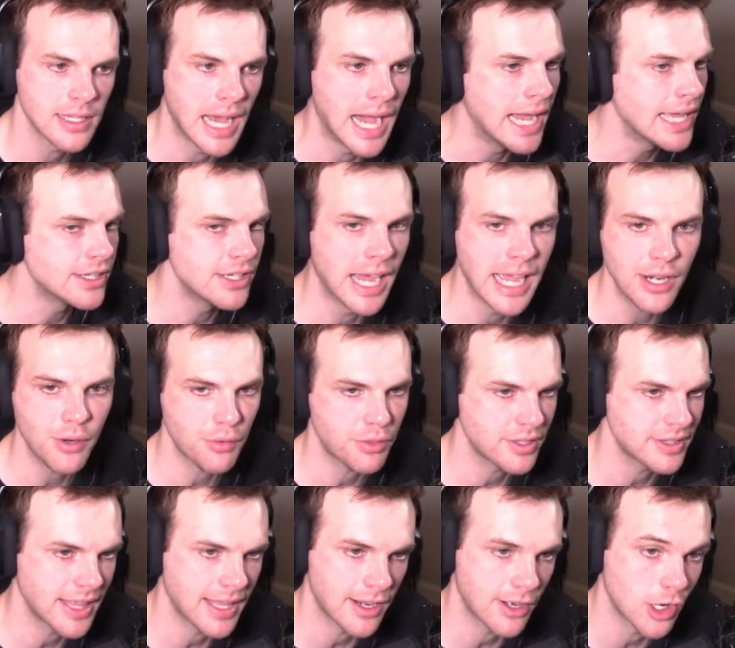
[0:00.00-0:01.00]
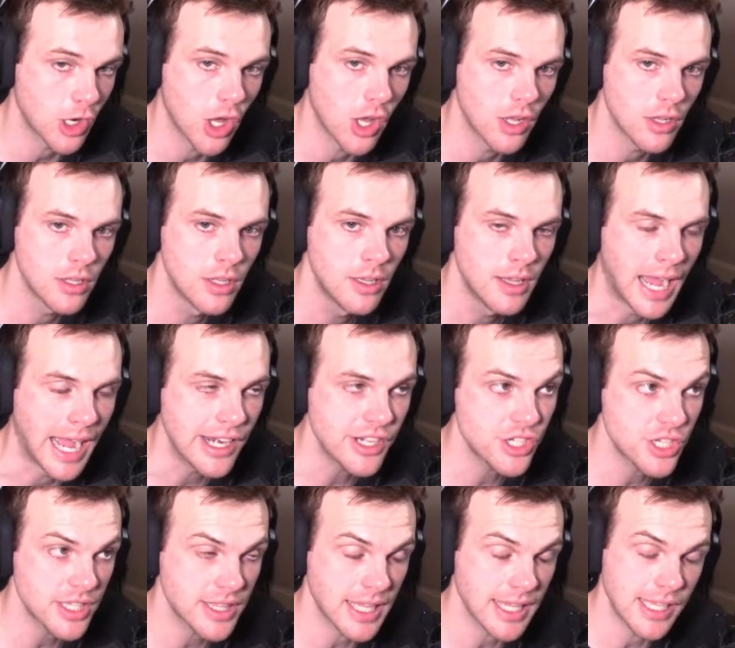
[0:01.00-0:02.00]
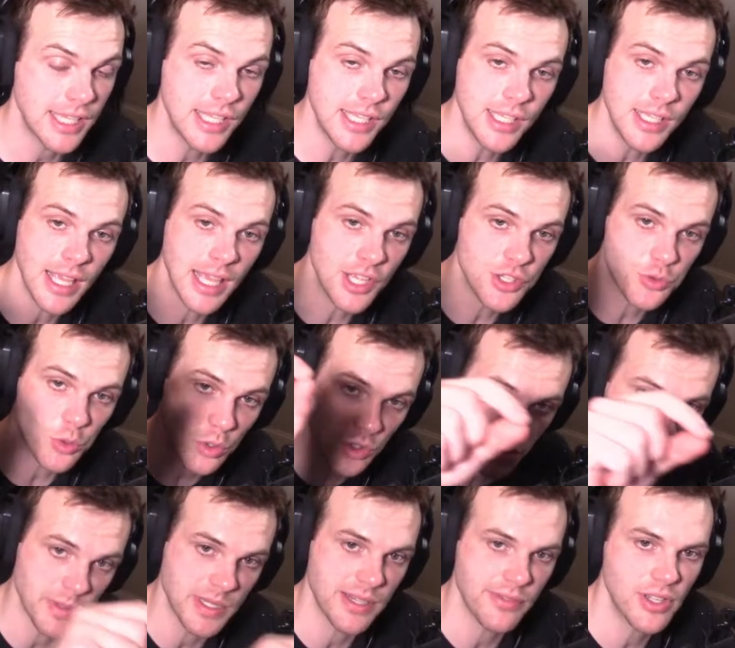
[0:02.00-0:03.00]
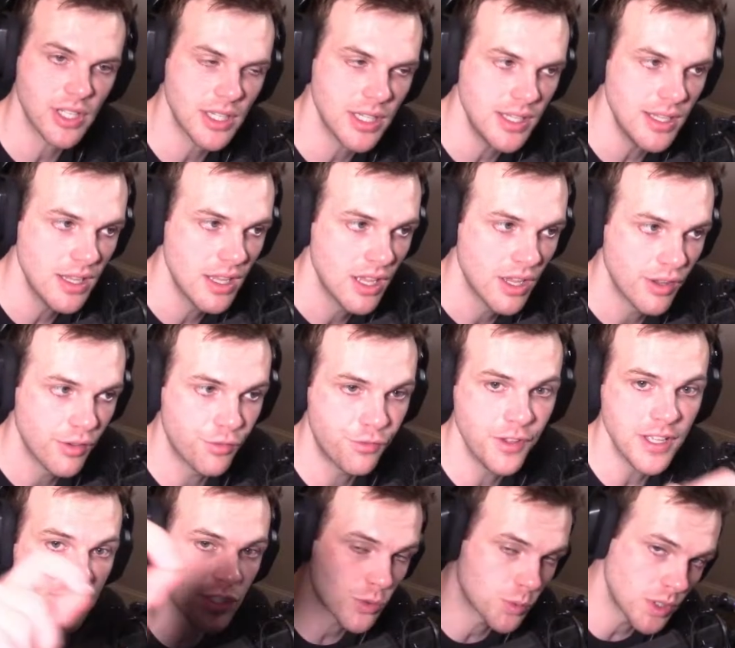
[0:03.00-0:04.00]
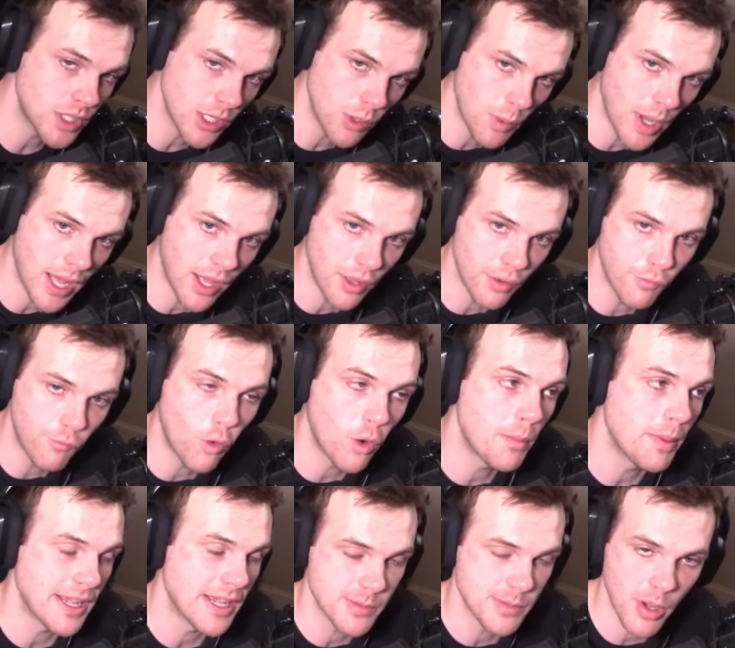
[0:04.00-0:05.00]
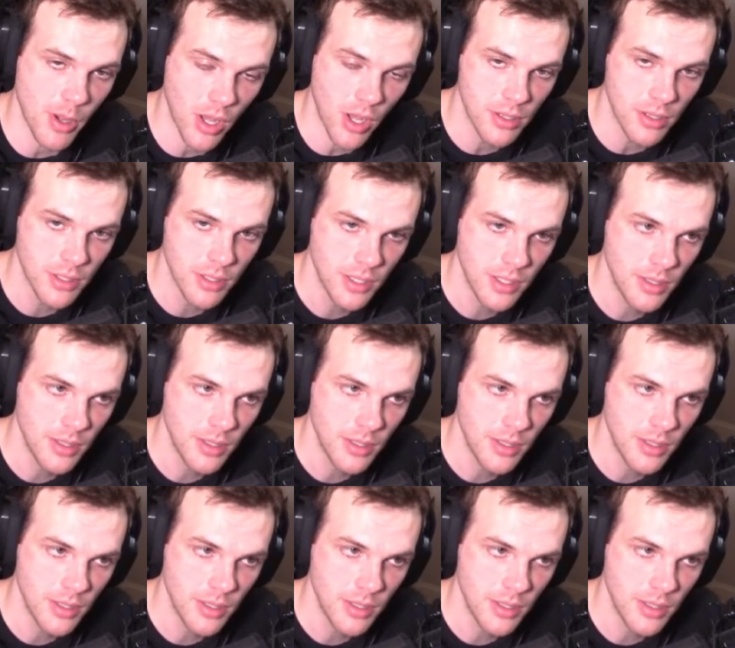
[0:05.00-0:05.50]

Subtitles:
I don't think that at all. I just think that his role specifically fits really well for best ball.